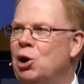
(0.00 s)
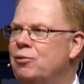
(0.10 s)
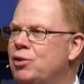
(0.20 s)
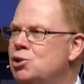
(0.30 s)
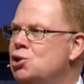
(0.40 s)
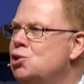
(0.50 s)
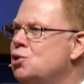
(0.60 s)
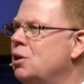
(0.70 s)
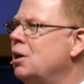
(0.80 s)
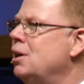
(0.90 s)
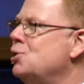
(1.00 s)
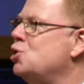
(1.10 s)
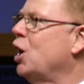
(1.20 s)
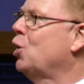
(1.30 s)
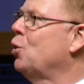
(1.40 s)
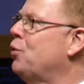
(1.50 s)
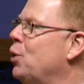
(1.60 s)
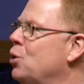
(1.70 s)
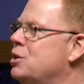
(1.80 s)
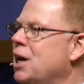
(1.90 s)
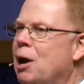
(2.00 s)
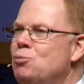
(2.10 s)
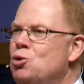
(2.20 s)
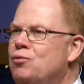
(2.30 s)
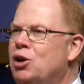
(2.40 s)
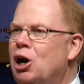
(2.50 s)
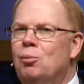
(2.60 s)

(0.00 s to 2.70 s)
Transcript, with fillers: And if this is the second or third time you've come,